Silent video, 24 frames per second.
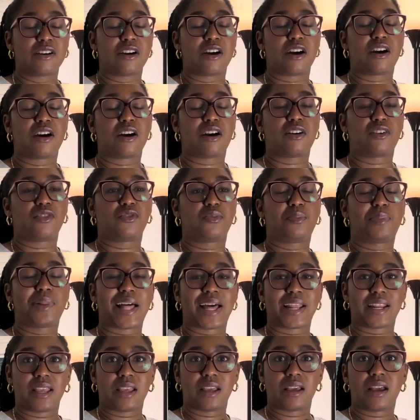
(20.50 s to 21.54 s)
of
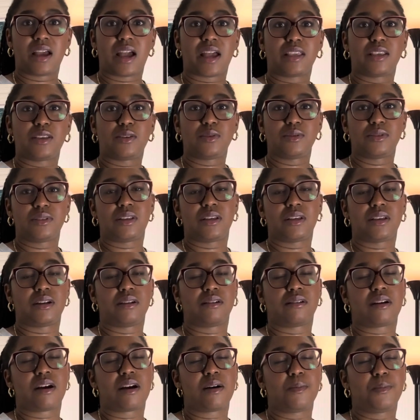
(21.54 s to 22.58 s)
planning. I use the year
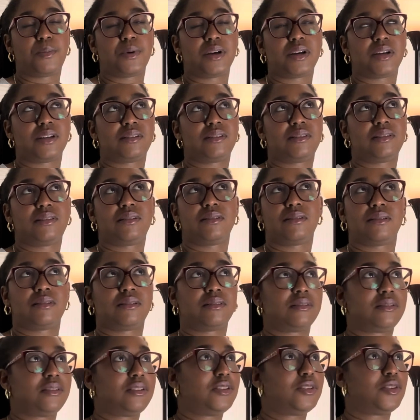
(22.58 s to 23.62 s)
compass to,